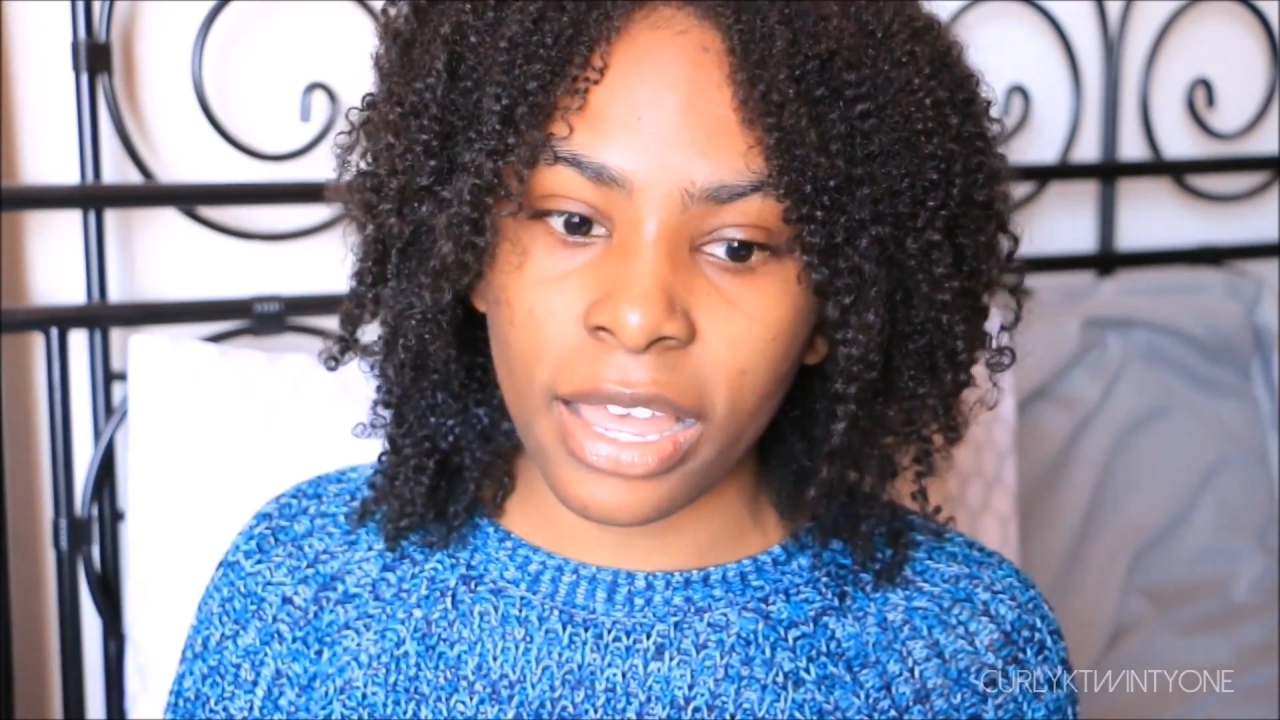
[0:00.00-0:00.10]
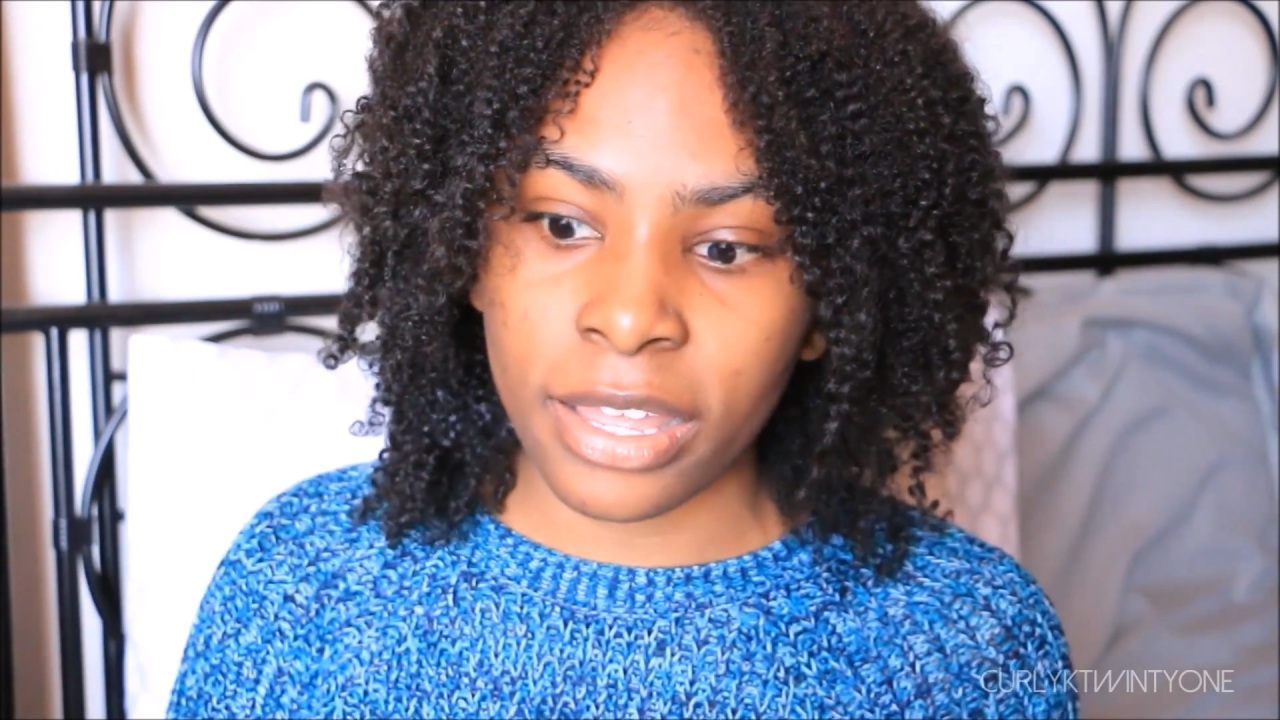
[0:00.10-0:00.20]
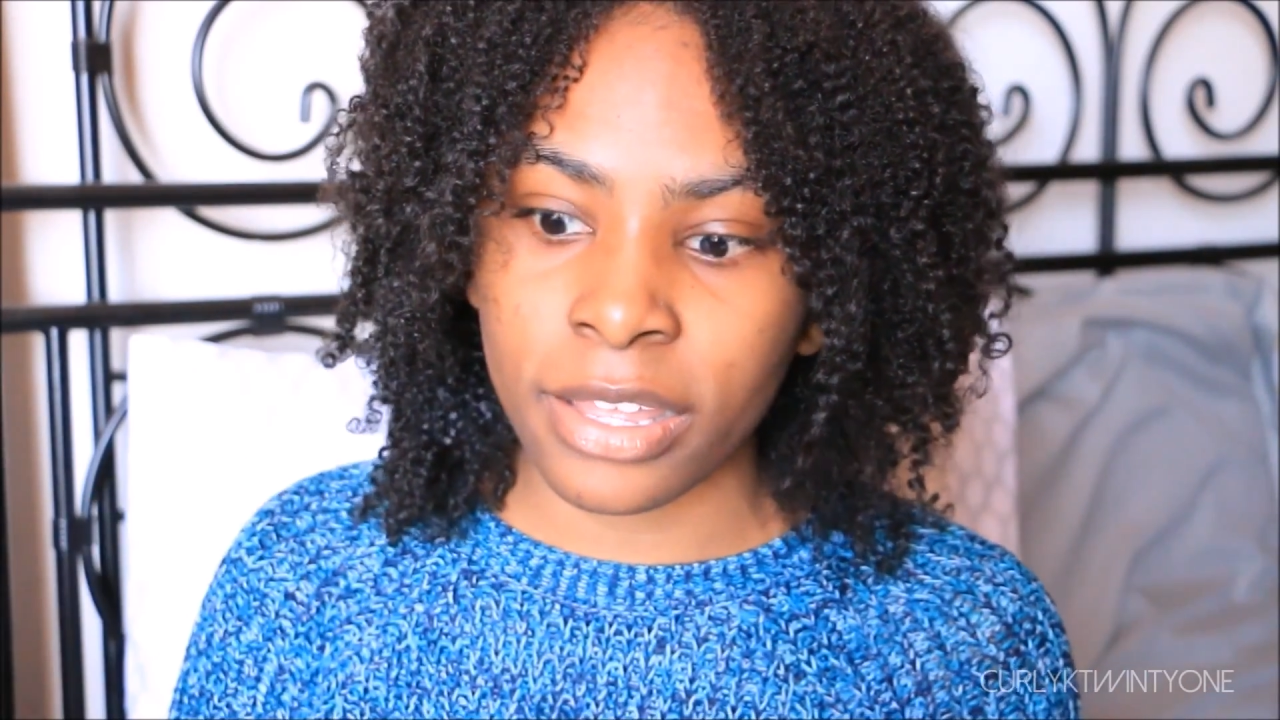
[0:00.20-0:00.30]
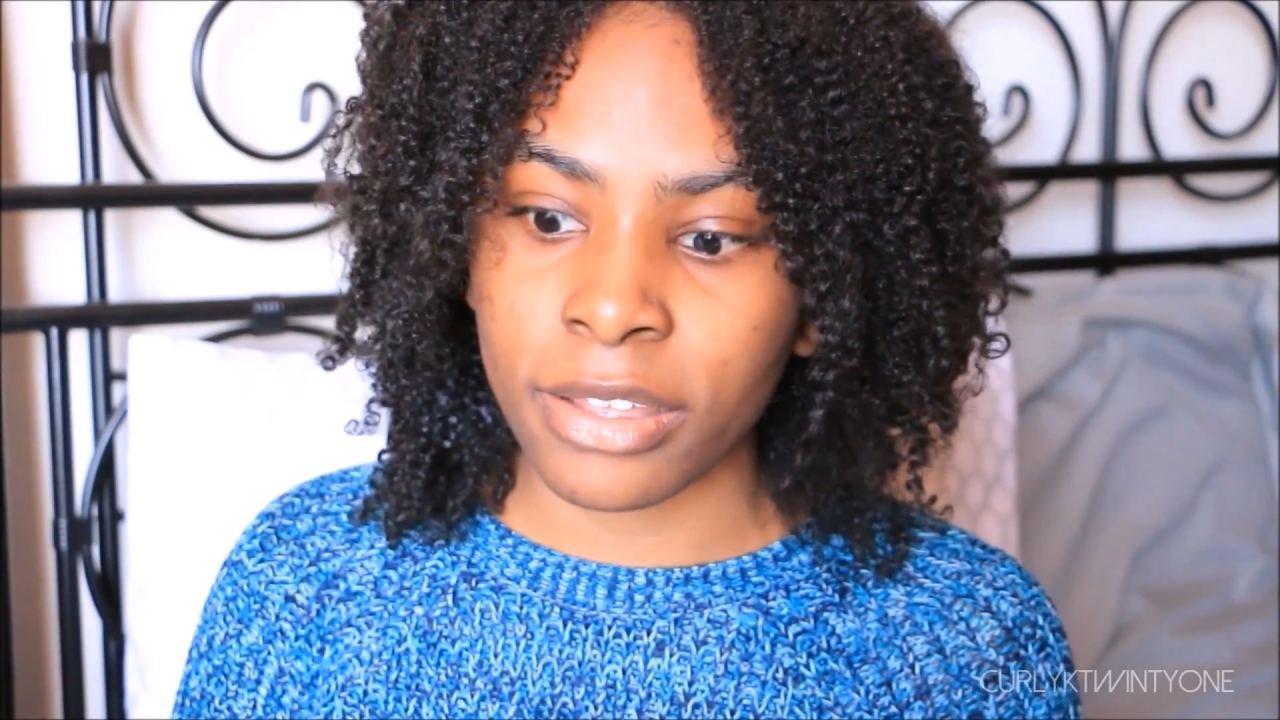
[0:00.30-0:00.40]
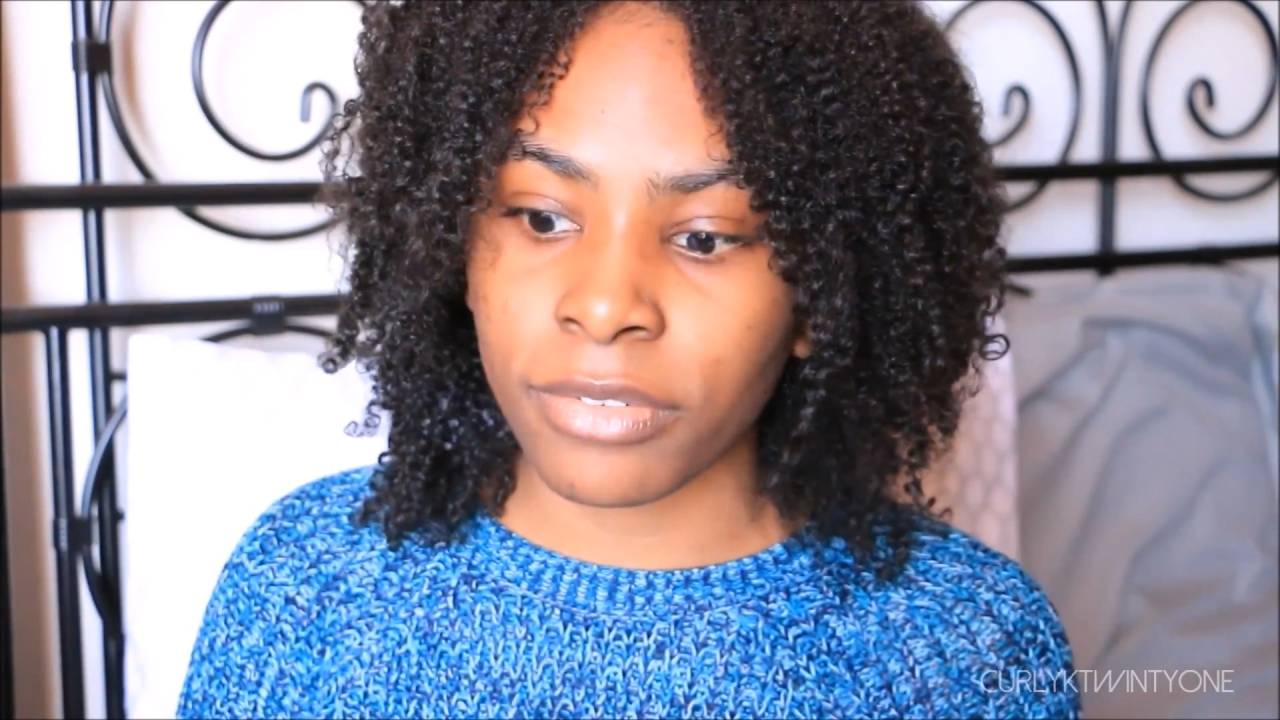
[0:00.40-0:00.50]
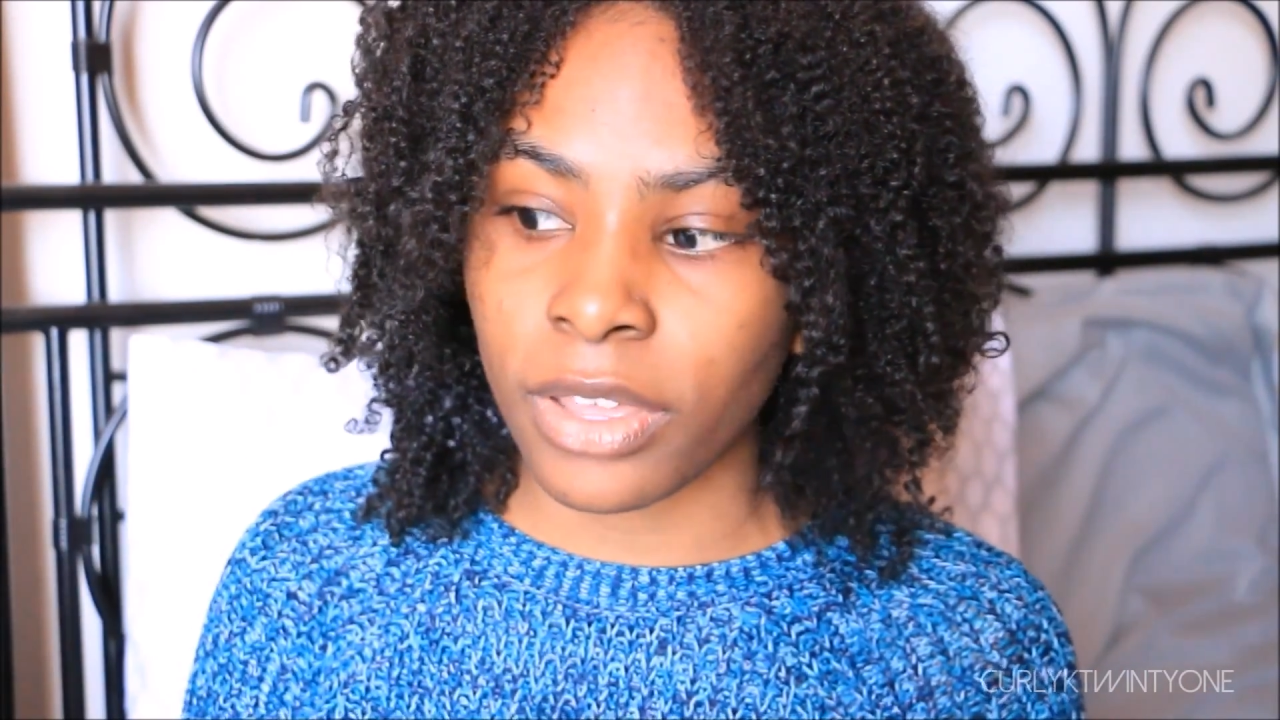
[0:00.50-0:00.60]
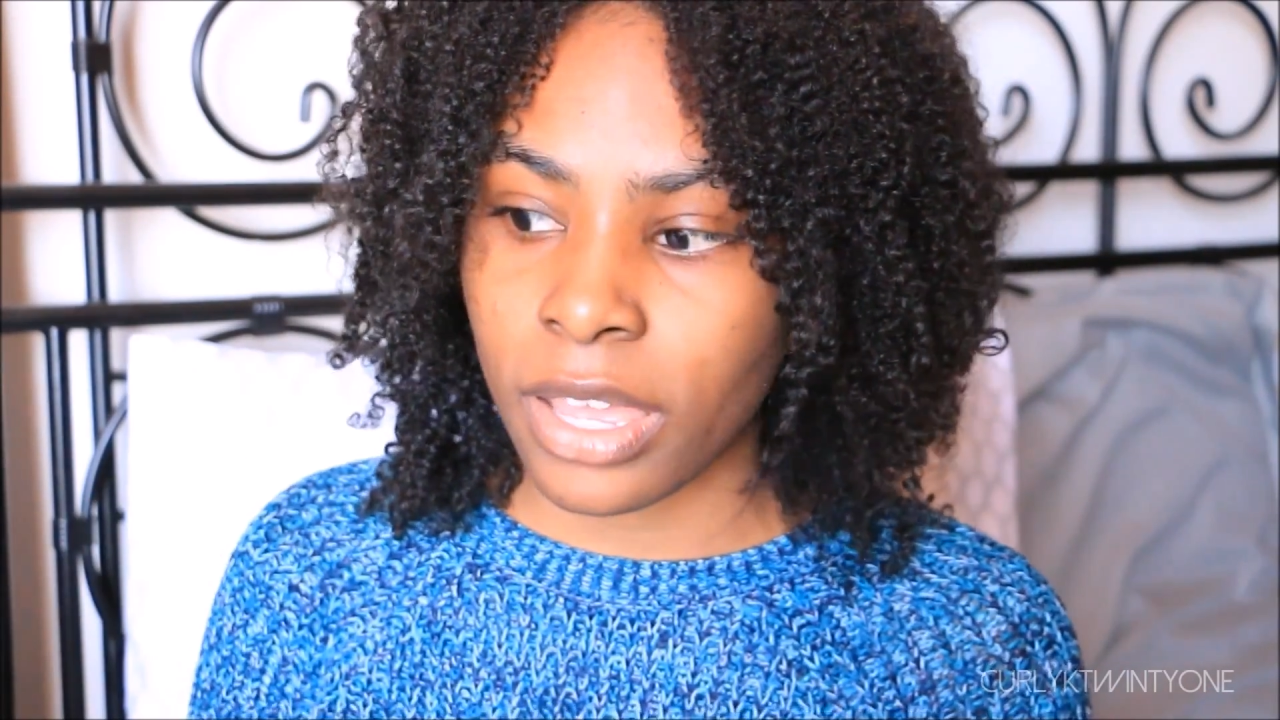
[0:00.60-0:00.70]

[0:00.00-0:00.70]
of,